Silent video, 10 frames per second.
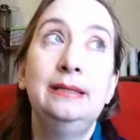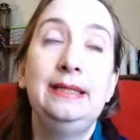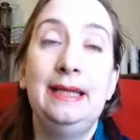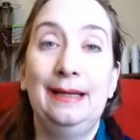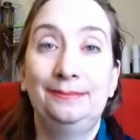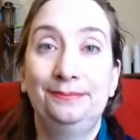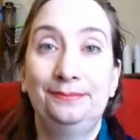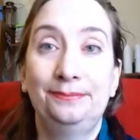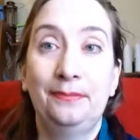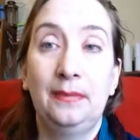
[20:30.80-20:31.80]
Yeah.
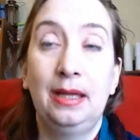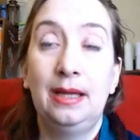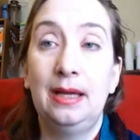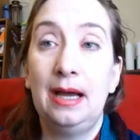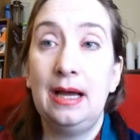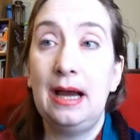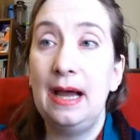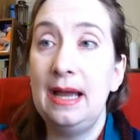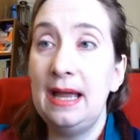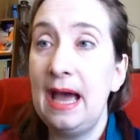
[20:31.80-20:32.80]

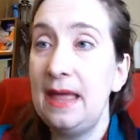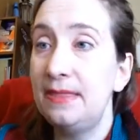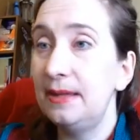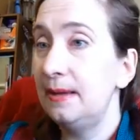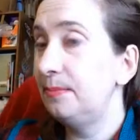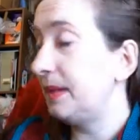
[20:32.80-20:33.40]
I had the